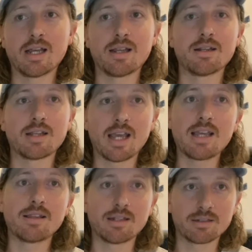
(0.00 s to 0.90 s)
and
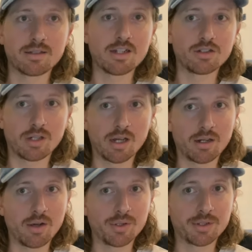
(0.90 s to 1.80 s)
he thinks they should
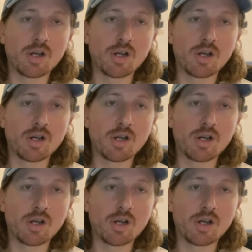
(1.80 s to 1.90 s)
get going.